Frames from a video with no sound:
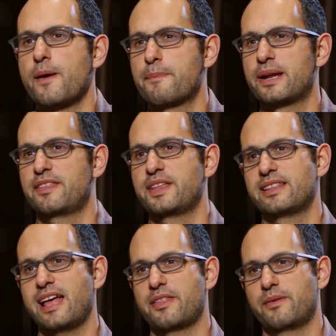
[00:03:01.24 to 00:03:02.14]
But I think
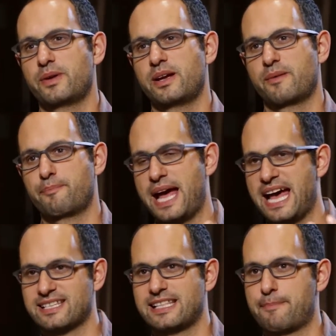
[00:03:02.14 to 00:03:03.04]
now that we are
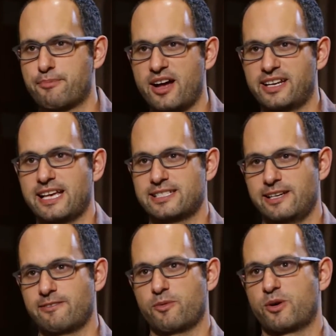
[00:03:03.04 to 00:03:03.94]
past that broadcast
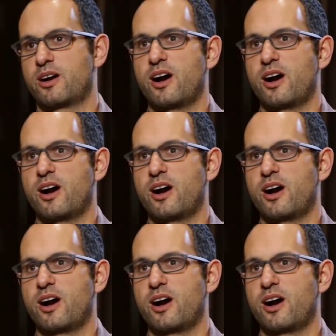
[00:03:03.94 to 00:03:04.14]
era where our